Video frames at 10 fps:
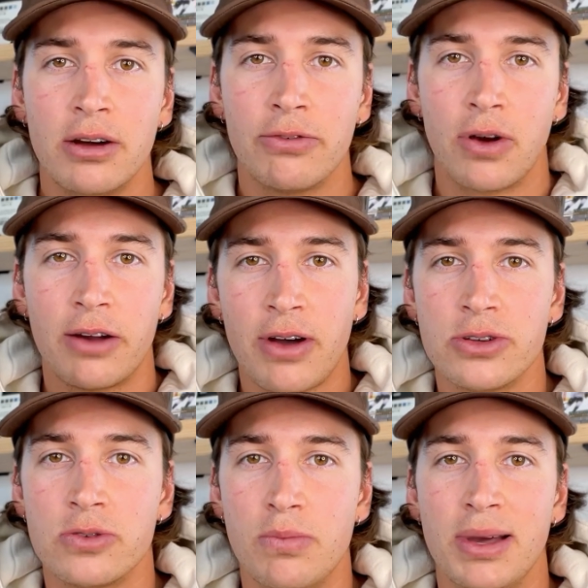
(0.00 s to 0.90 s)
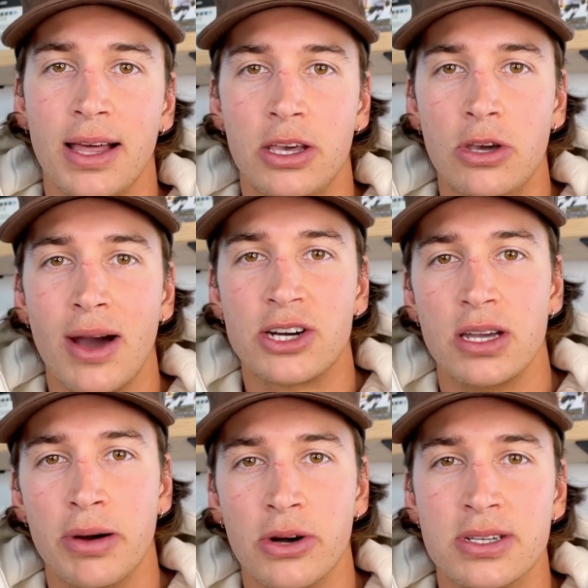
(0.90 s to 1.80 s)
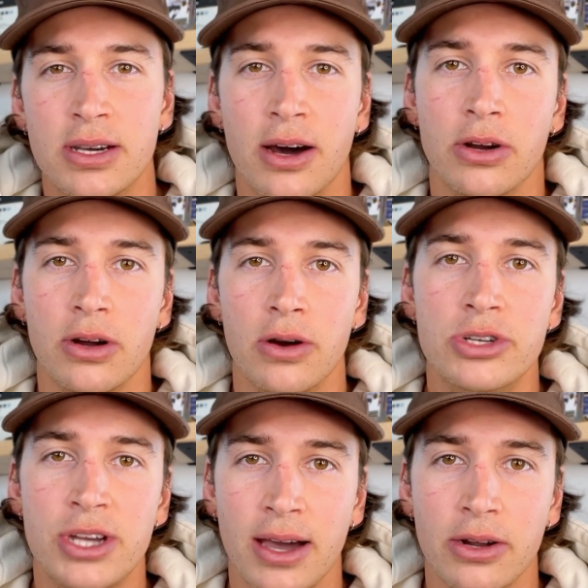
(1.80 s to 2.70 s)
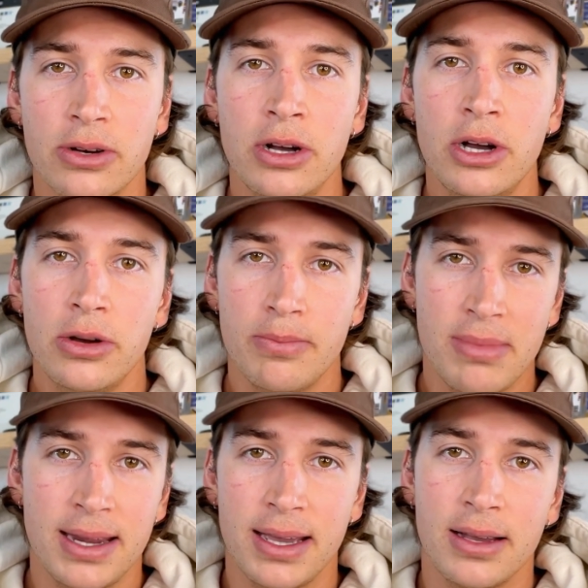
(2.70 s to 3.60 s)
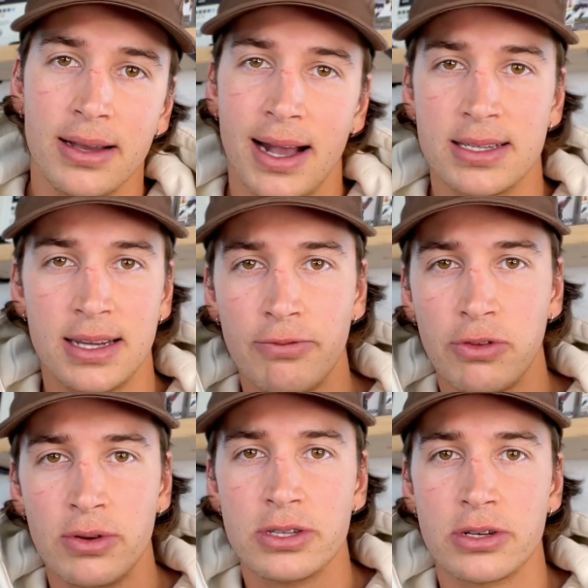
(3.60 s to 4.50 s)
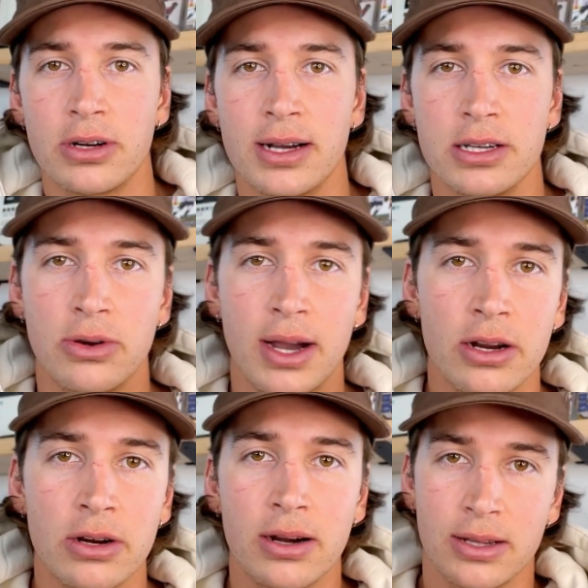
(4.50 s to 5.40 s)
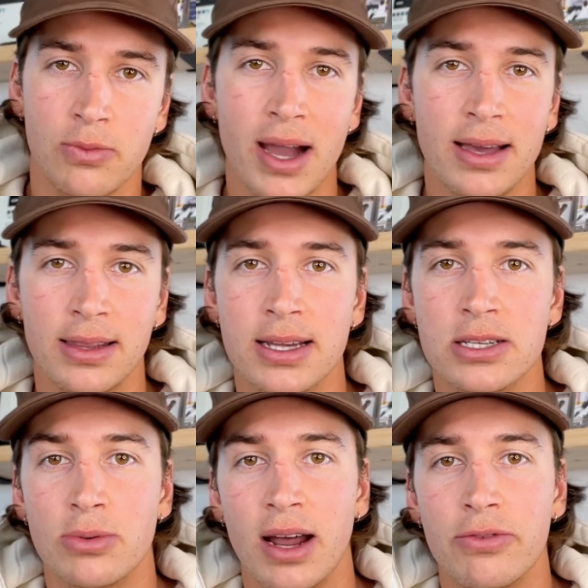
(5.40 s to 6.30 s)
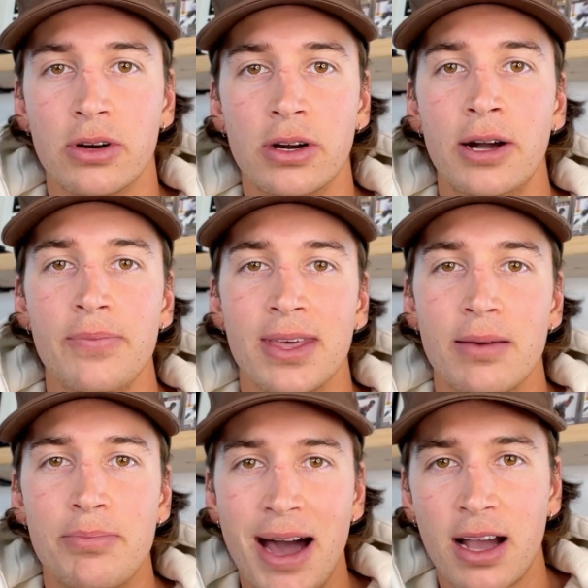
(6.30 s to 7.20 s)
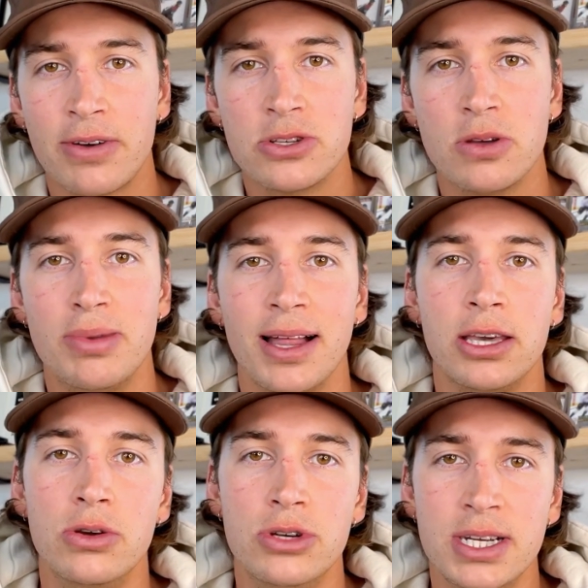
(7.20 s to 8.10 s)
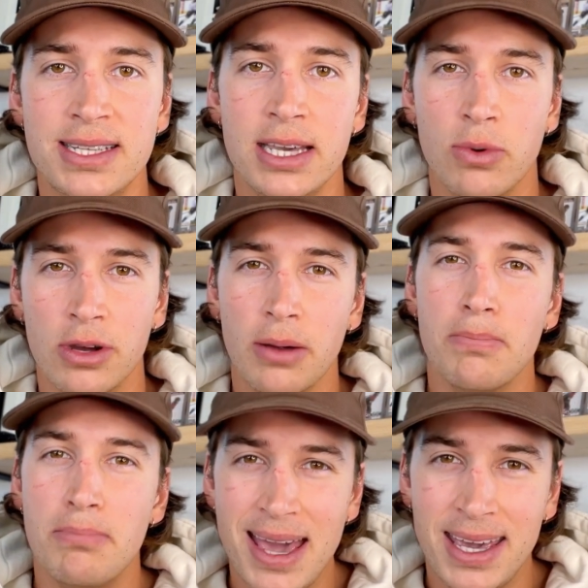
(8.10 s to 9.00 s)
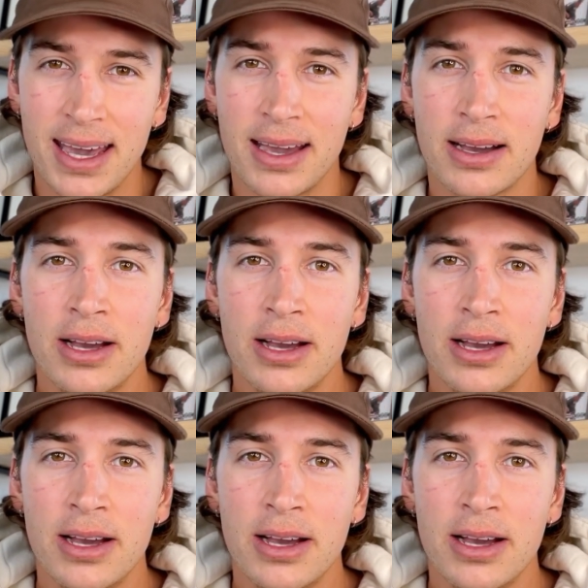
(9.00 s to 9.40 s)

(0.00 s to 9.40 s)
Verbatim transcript: Front of house would be like you actually posting on your own channel, meaning as an influencer, as a creator, as a whitelist, whatever. And then back of house would be like UGC, where you're making